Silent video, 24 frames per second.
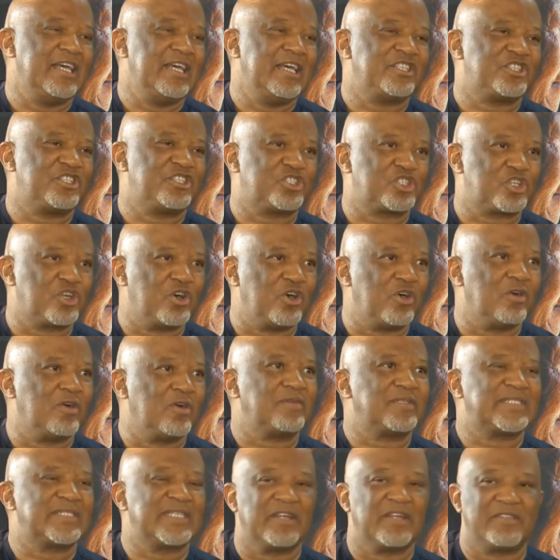a strong
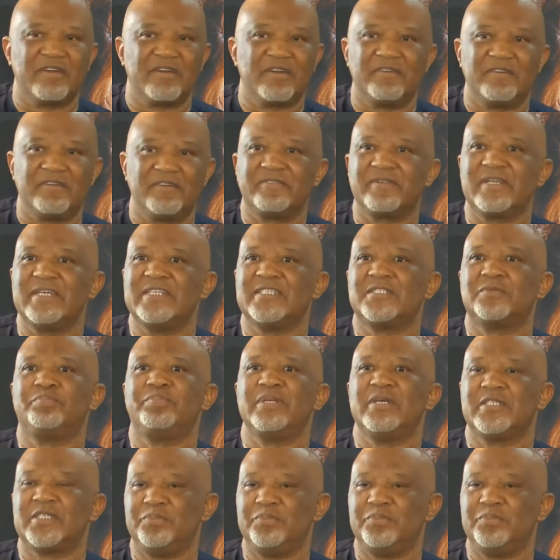South African sp